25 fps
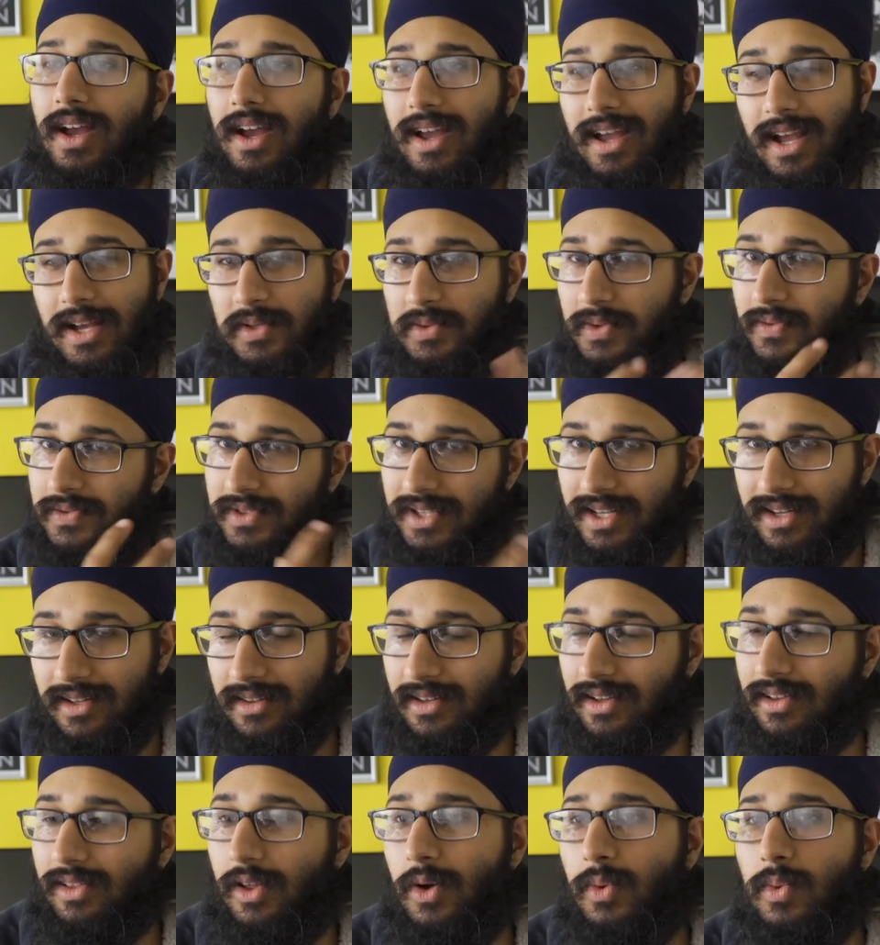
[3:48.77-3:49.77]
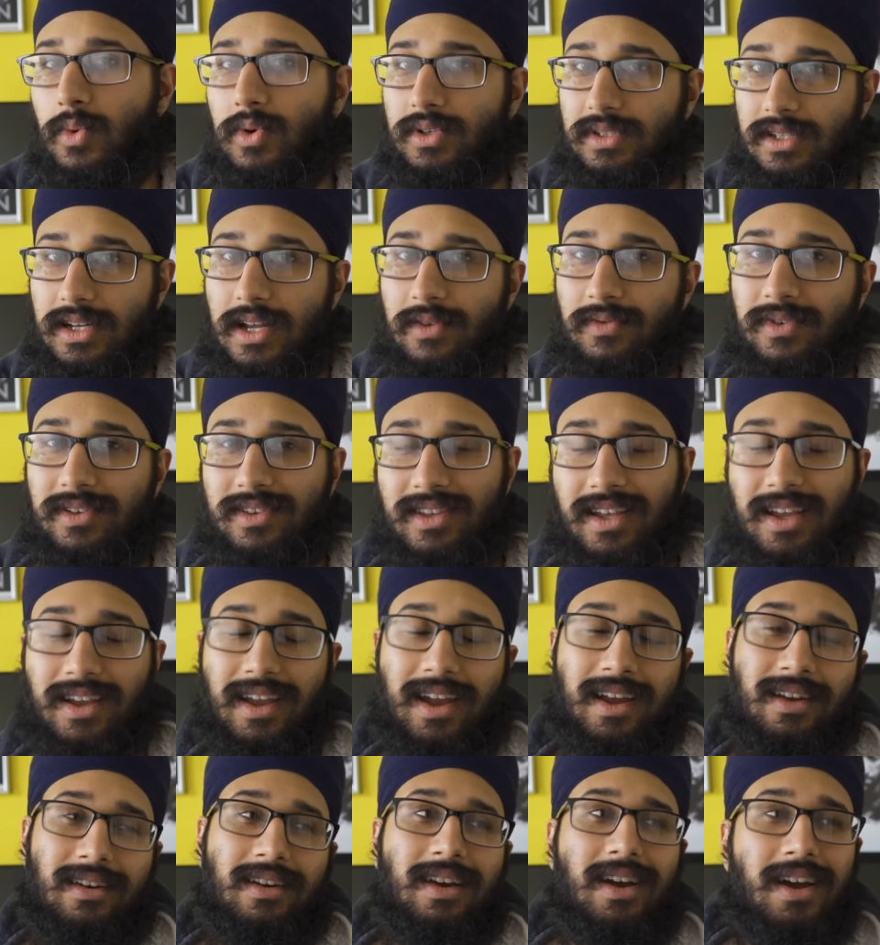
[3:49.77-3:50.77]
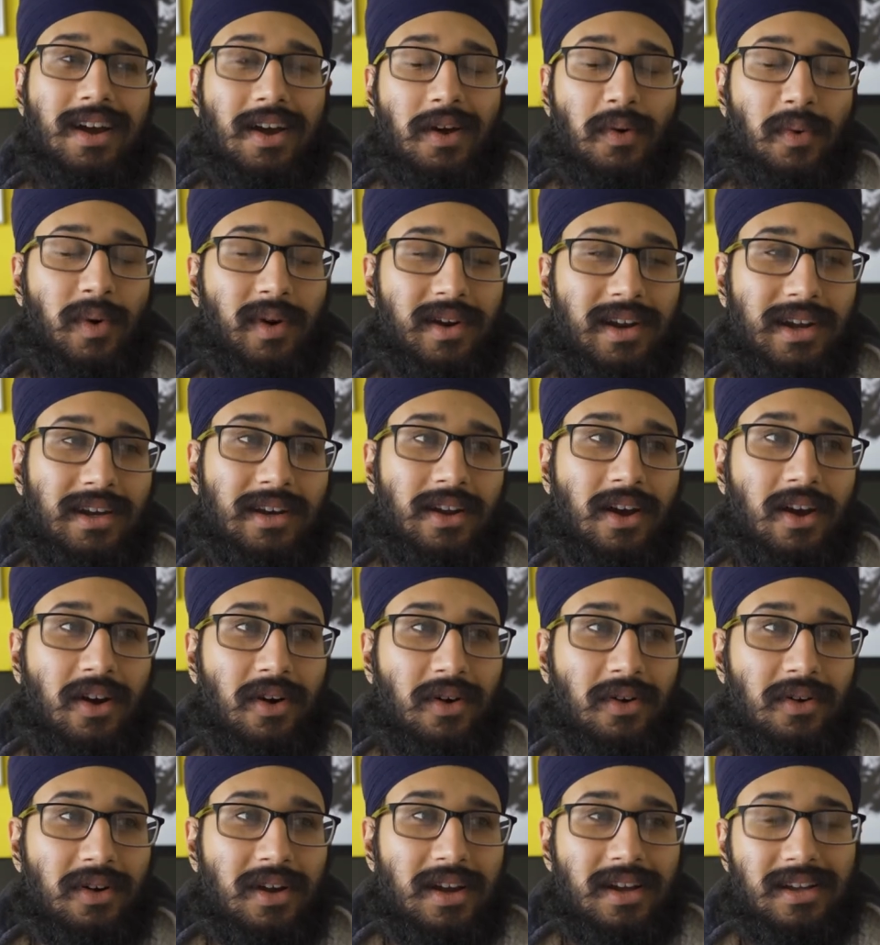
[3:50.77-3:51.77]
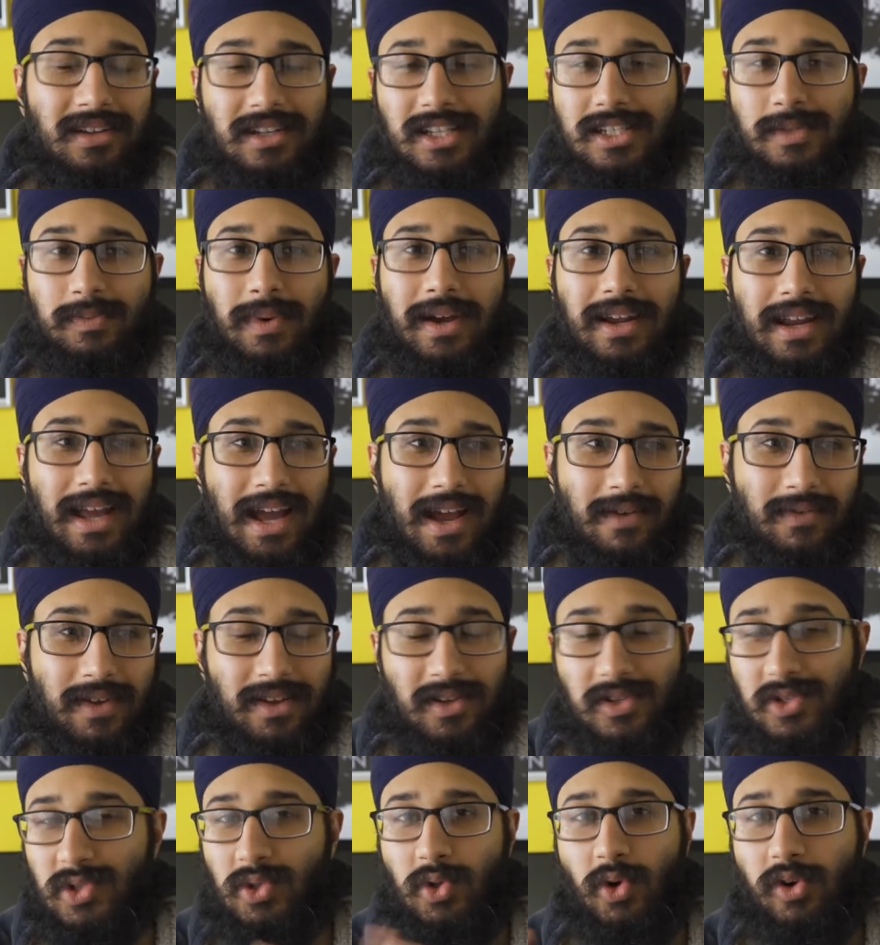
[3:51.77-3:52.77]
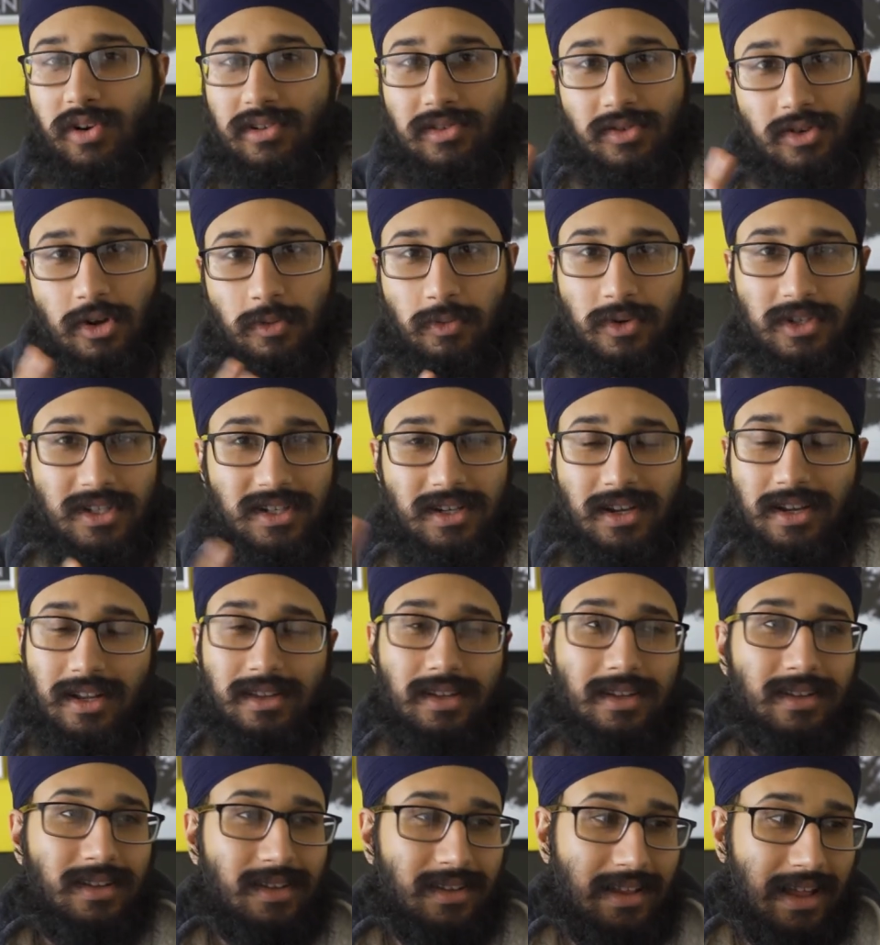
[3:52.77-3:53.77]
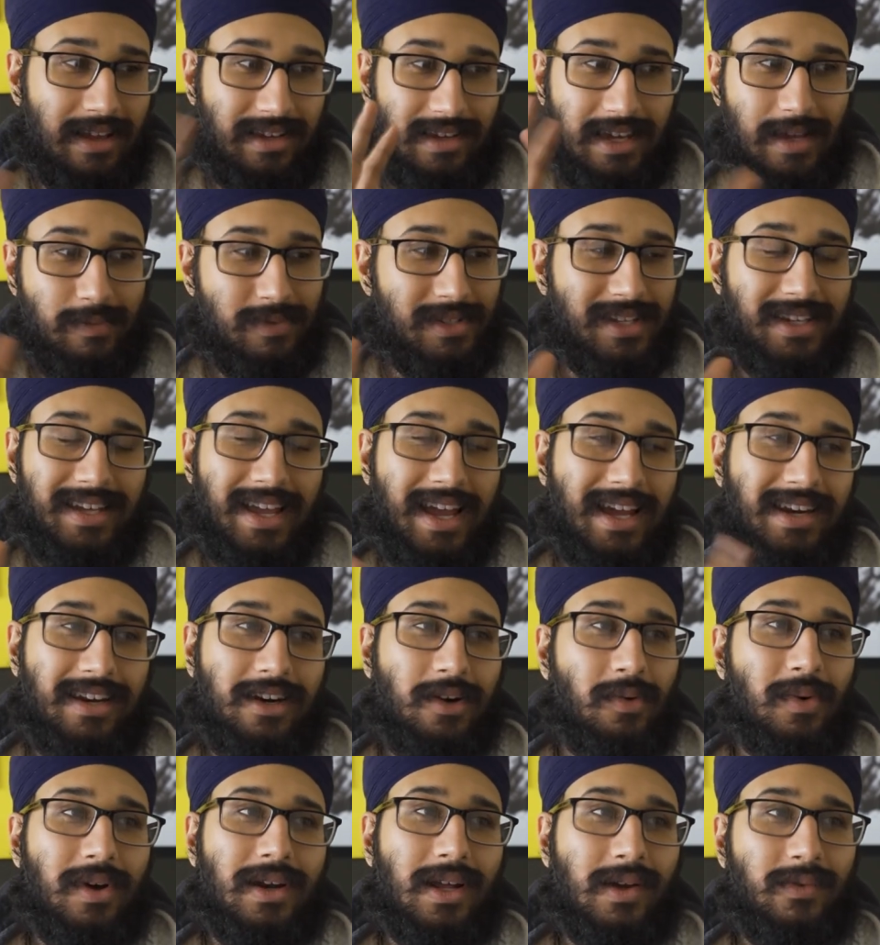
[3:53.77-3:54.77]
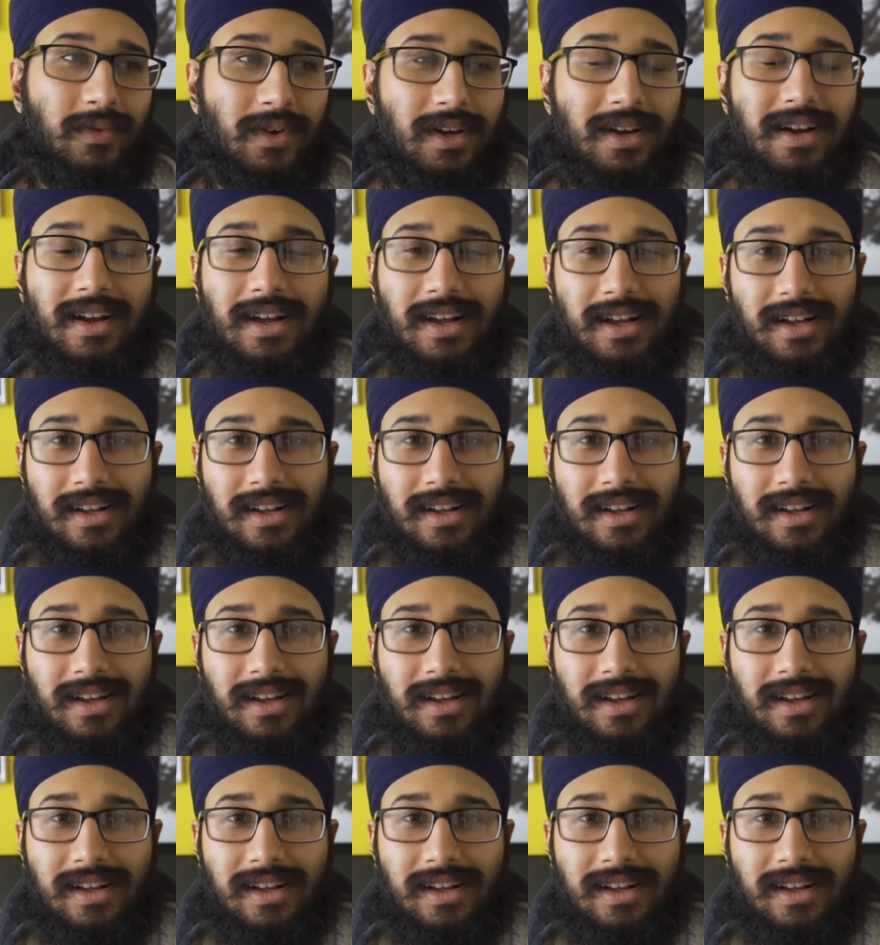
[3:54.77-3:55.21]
as we've seen in the Clone Wars and everything, and we already know, despite having a story group which like keeps the canon or whatever,